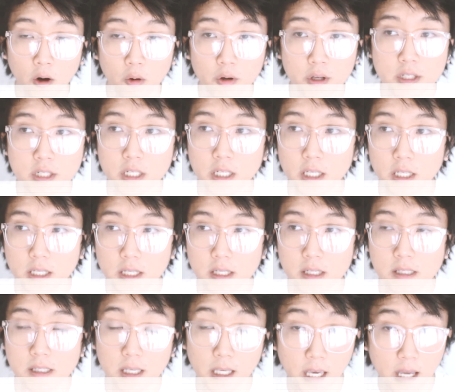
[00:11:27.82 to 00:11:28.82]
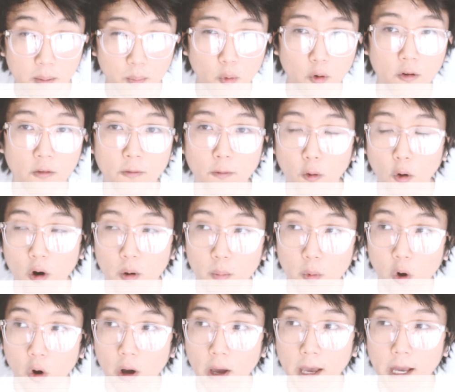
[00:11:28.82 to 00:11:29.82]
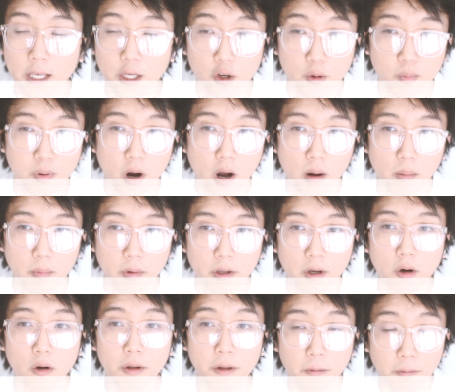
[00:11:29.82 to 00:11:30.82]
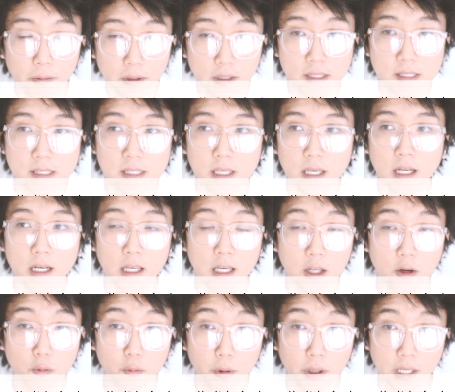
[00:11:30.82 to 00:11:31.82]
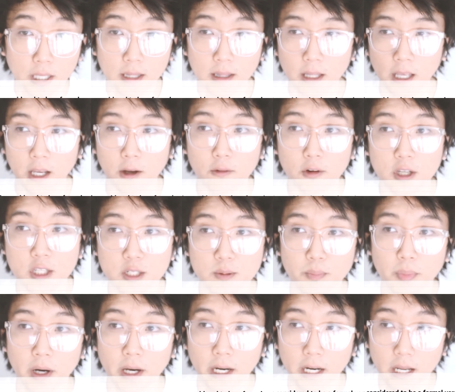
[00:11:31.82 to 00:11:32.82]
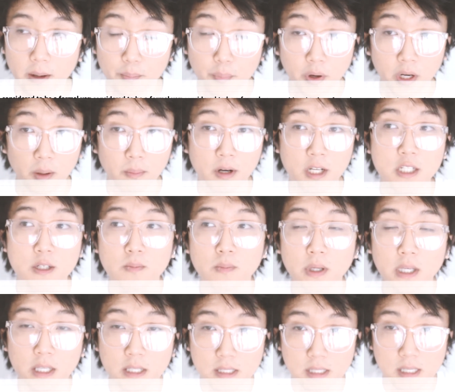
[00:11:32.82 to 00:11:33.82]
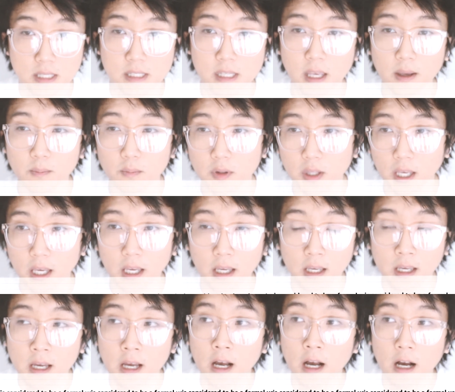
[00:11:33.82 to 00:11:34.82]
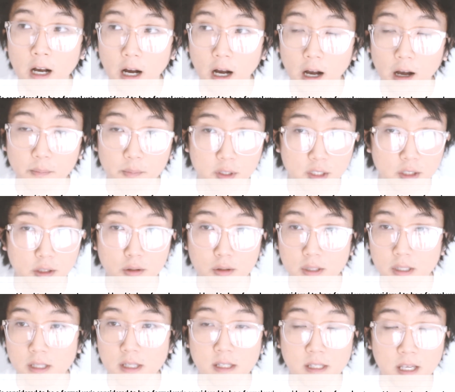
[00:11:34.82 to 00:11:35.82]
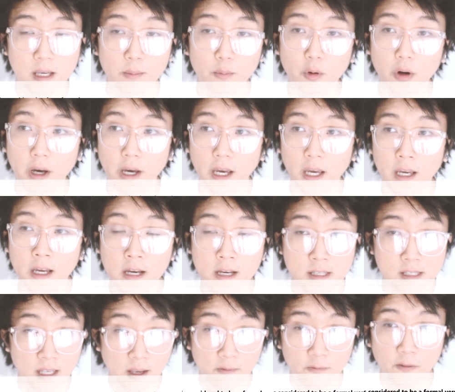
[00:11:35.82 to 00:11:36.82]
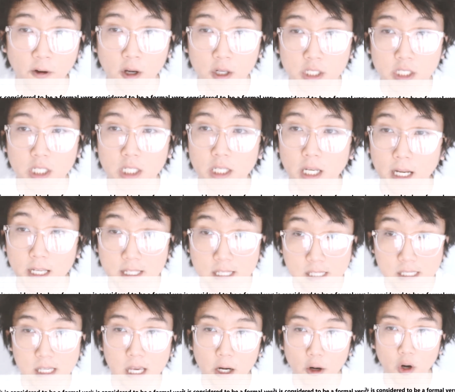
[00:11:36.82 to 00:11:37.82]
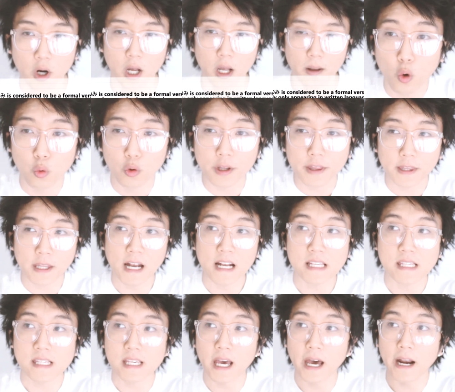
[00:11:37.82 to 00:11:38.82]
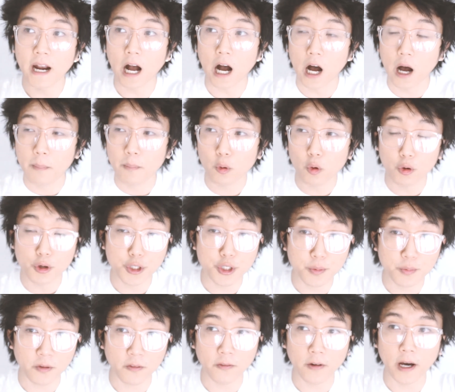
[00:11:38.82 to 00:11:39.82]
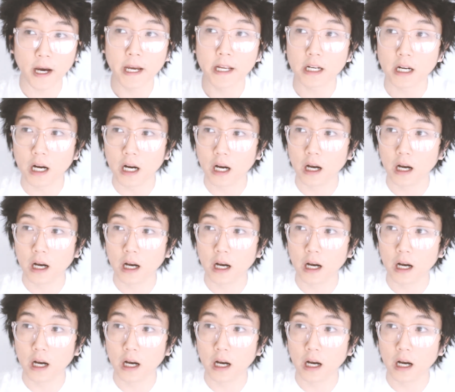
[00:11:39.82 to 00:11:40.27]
which is again more formal, and you'll probably only really see it in written language, but it pretty much means the same thing, is used in the same way, same function, etc. With that said, I'm going to provide